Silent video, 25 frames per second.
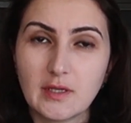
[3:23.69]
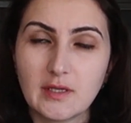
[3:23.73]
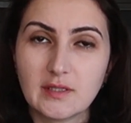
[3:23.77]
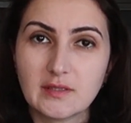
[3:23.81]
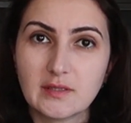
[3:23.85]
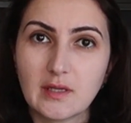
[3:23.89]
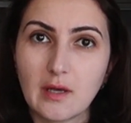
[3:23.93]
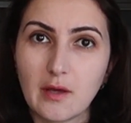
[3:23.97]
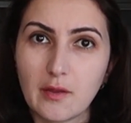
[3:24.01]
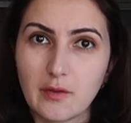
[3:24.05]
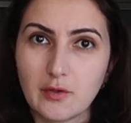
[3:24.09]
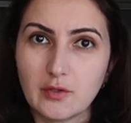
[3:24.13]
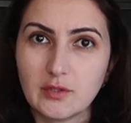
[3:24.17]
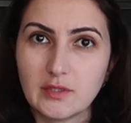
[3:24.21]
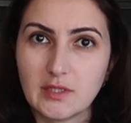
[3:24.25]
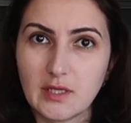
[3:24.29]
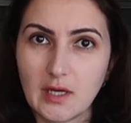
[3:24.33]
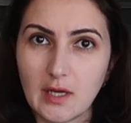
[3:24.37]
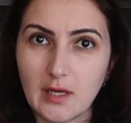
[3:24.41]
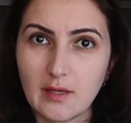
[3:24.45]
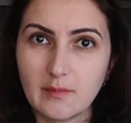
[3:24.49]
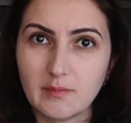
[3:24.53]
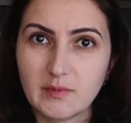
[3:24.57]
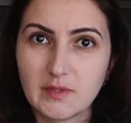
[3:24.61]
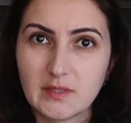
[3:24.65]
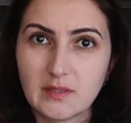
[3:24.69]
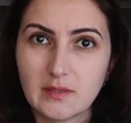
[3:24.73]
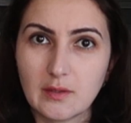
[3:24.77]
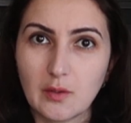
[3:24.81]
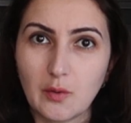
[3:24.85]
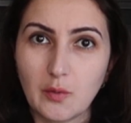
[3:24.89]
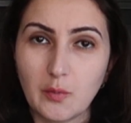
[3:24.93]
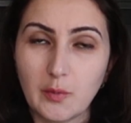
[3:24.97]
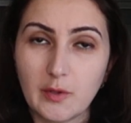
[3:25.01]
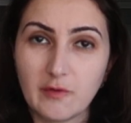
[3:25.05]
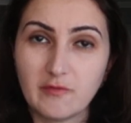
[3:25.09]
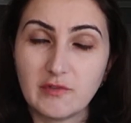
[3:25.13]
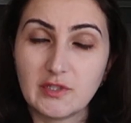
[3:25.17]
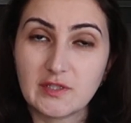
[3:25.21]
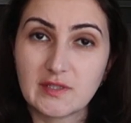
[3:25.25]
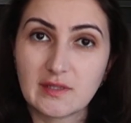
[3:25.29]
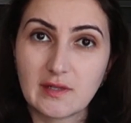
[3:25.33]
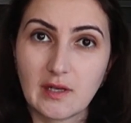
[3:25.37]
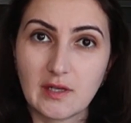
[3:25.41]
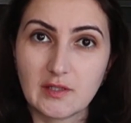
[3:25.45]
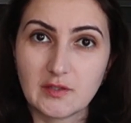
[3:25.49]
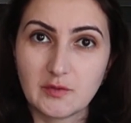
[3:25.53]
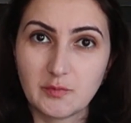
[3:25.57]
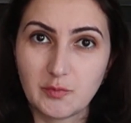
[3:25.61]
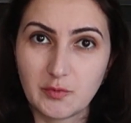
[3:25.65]
as other types we've
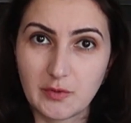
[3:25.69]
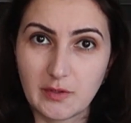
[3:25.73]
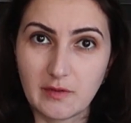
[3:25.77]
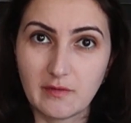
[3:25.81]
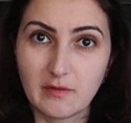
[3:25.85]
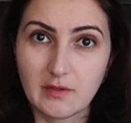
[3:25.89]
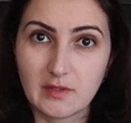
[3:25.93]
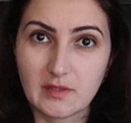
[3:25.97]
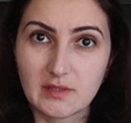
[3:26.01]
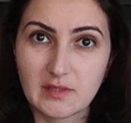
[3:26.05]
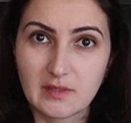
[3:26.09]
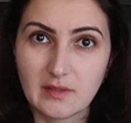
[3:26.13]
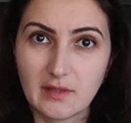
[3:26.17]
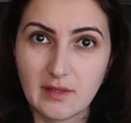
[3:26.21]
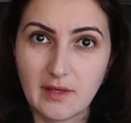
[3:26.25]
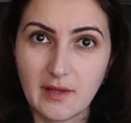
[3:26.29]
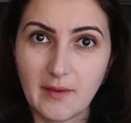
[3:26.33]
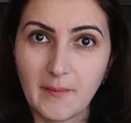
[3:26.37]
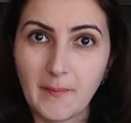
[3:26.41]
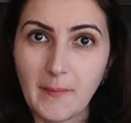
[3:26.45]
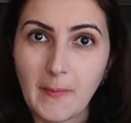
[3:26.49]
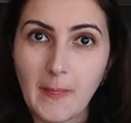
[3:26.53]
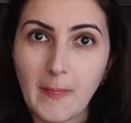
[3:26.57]
discussed previously.